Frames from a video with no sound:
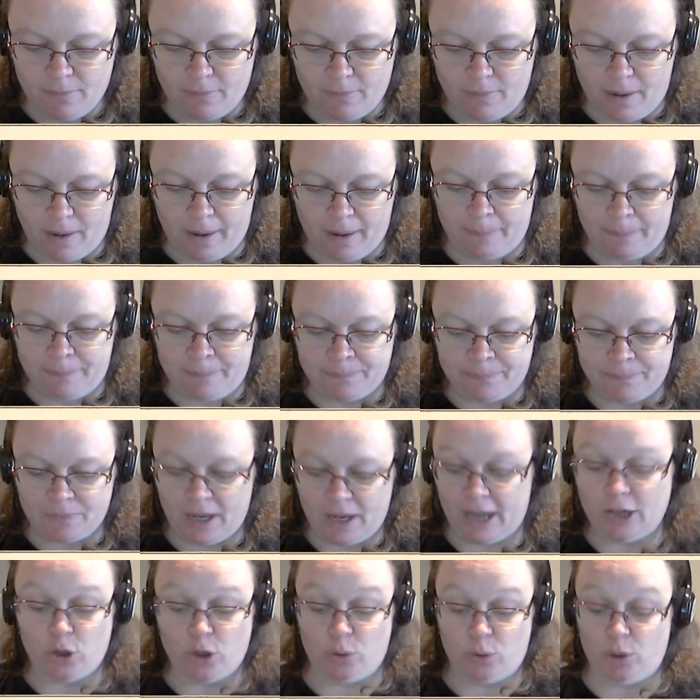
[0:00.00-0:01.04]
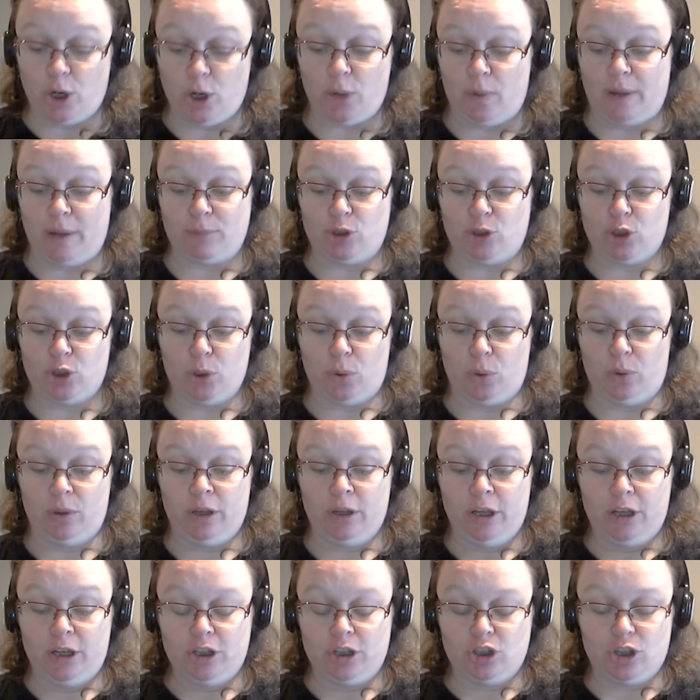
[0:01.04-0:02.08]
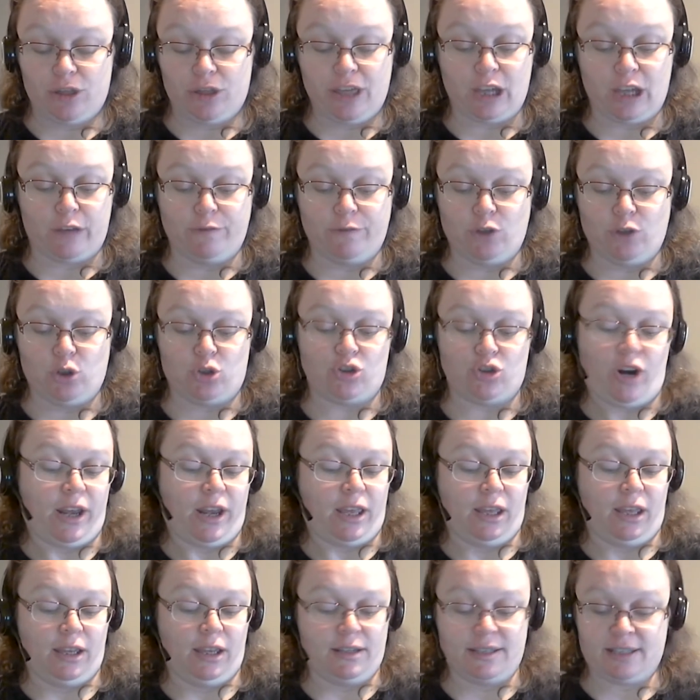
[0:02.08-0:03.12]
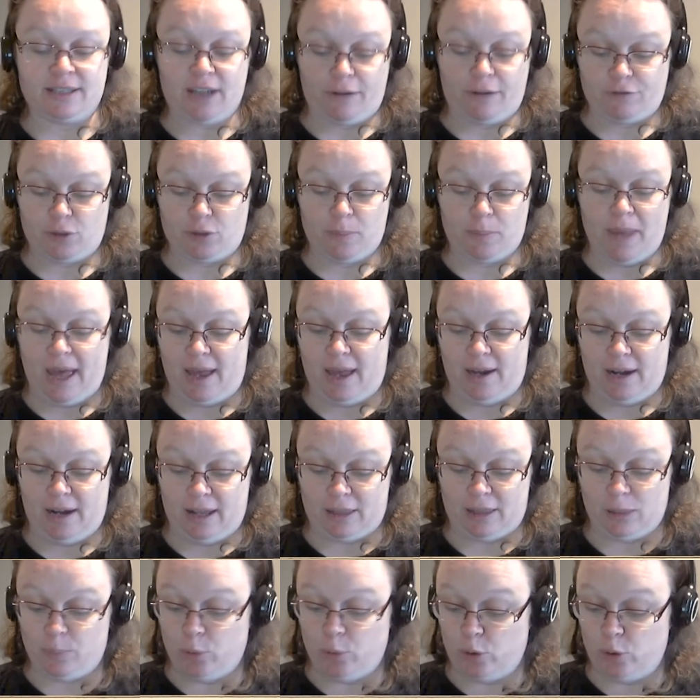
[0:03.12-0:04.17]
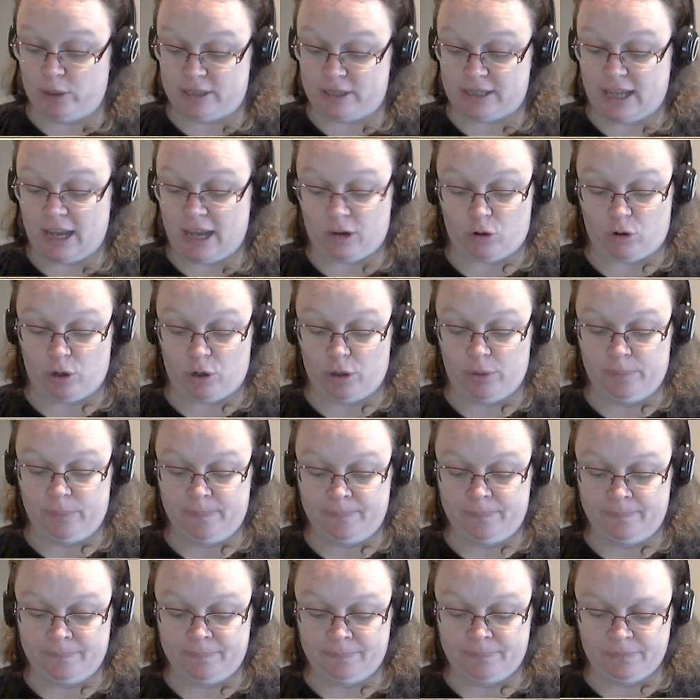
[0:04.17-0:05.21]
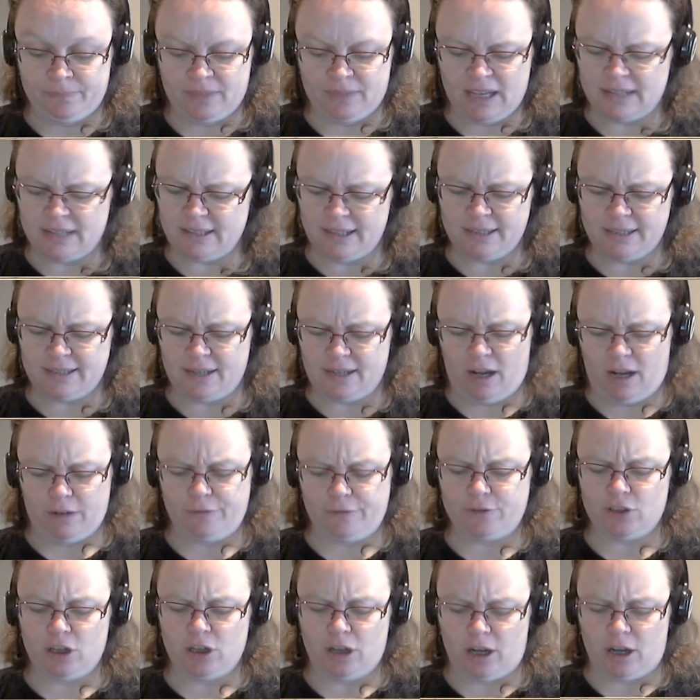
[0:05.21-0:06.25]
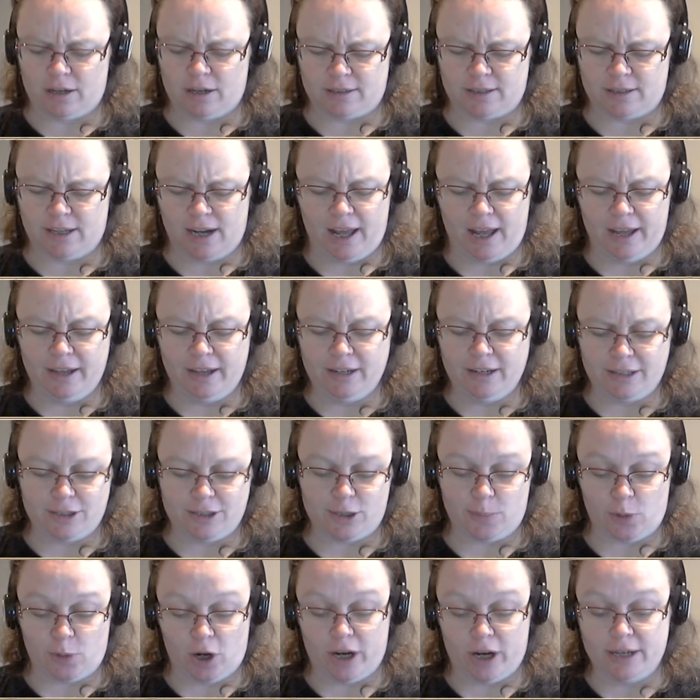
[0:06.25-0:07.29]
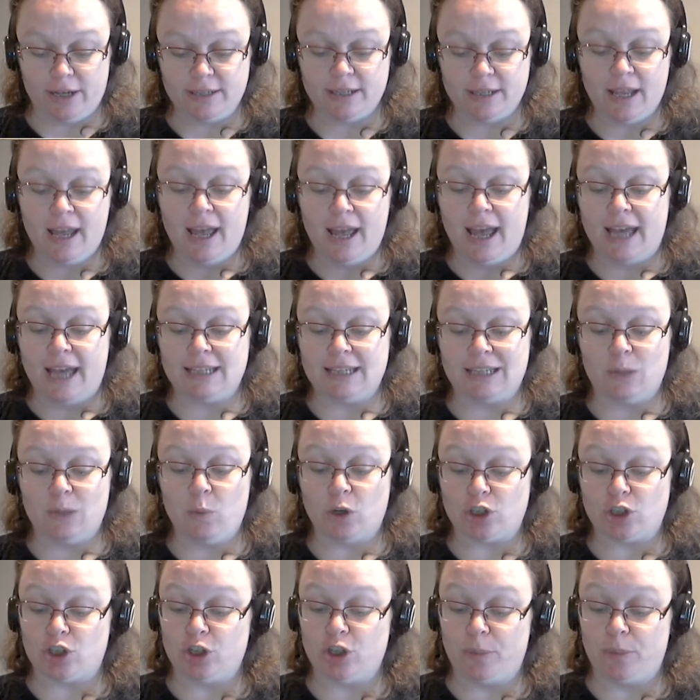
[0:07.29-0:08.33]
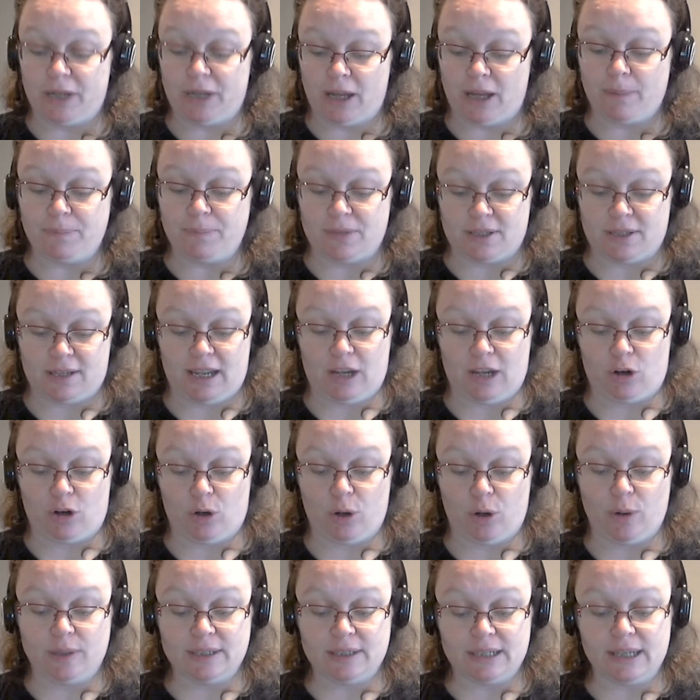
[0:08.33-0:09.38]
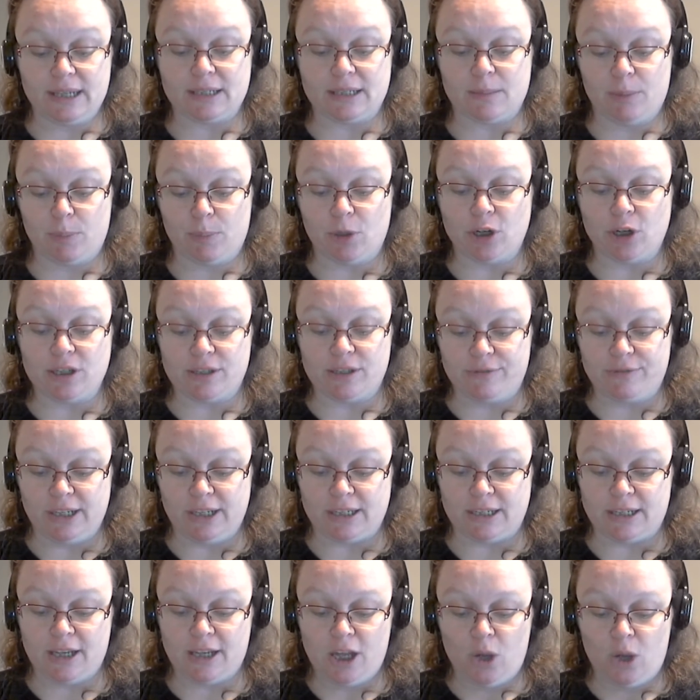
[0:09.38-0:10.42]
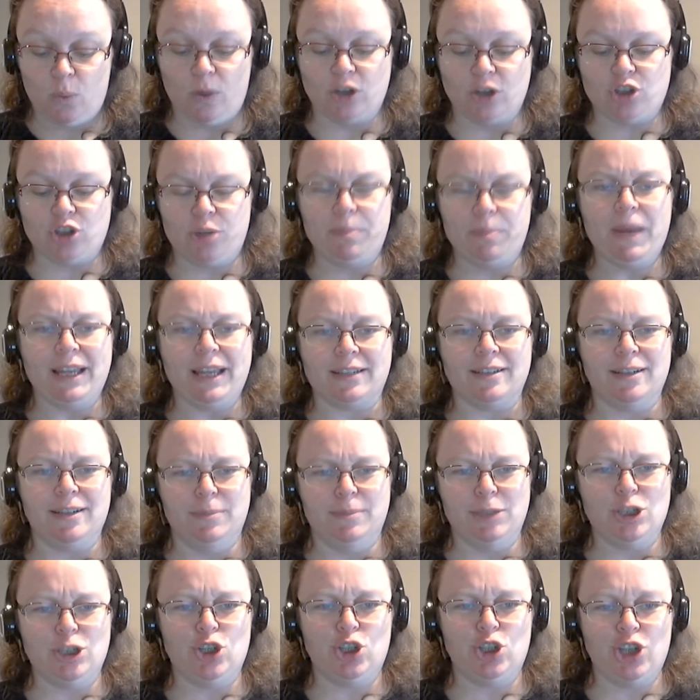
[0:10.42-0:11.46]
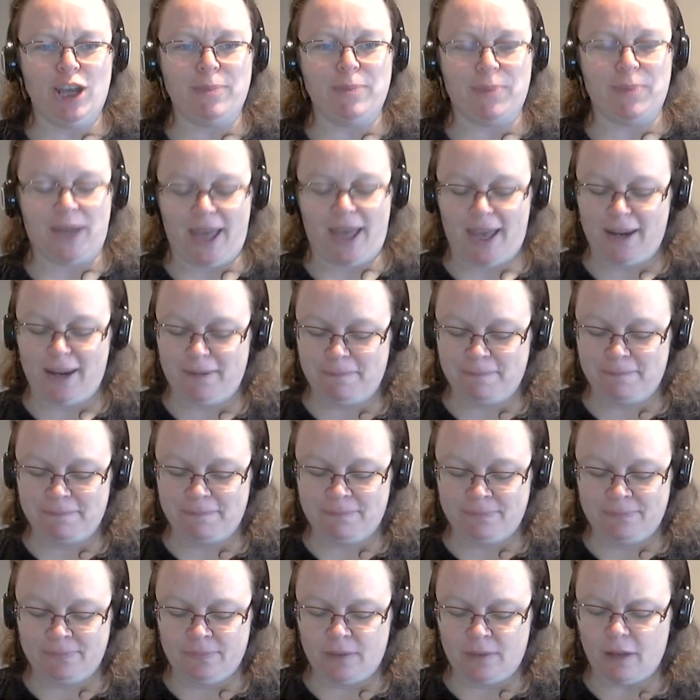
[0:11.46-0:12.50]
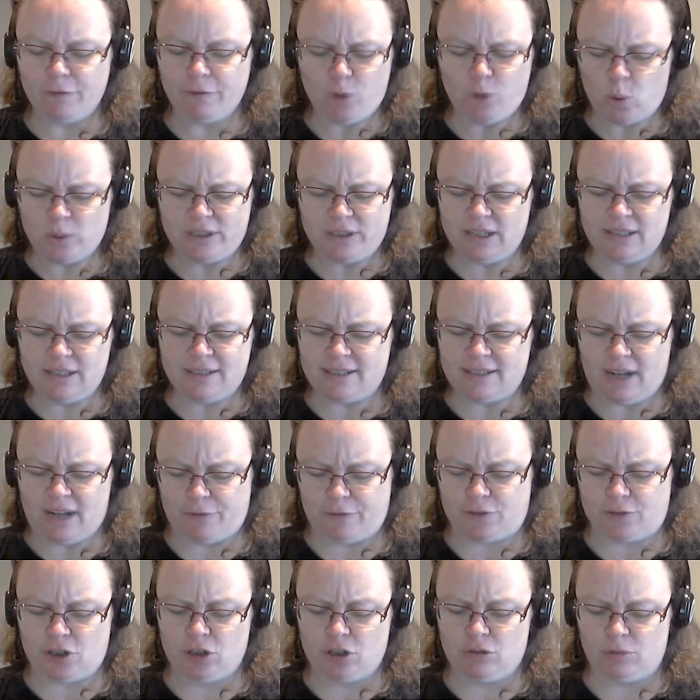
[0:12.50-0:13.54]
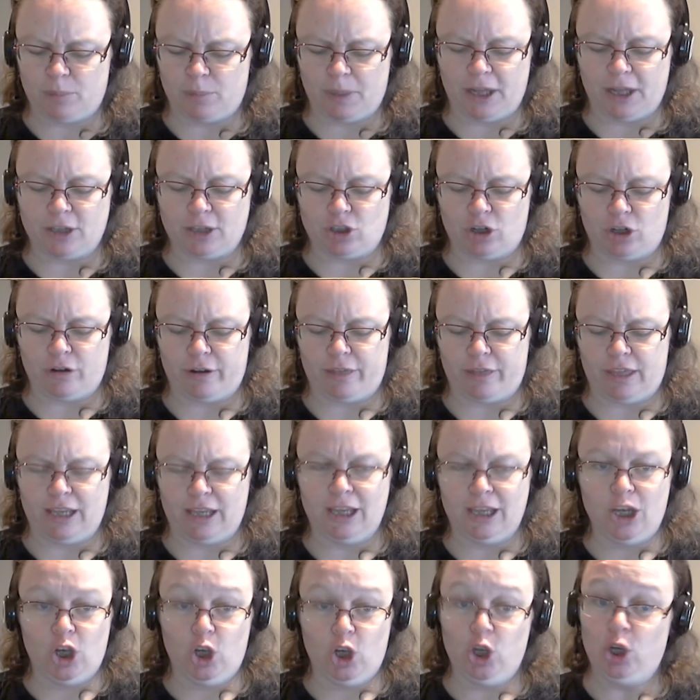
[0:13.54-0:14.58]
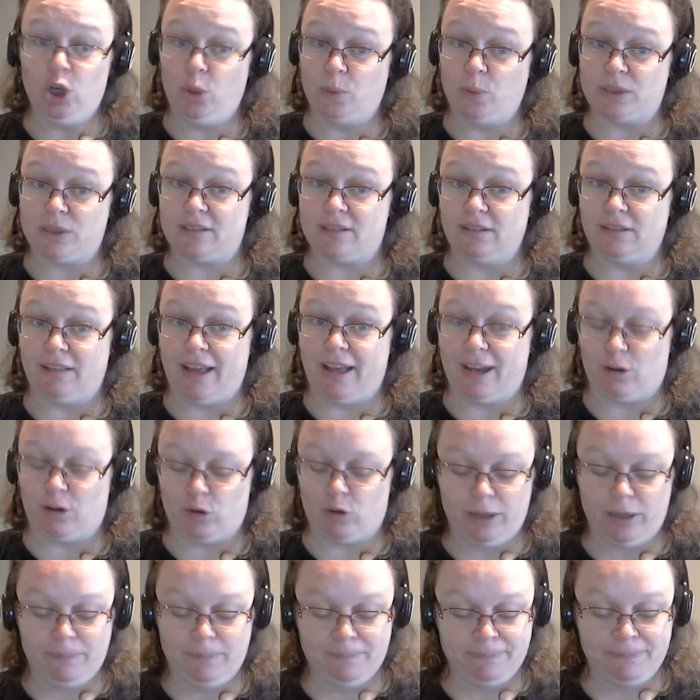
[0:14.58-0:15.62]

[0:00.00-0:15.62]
I don't know, I'm sure. To think of you striking a stuffed man like the poor Scarecrow." "Is he stuffed?" asked the lion in surprise, as he watched her pick up the Scarecrow and set him upon his feet, while she patted him into shape again. "Of course he's stuffed," replied Dorothy, who was still angry.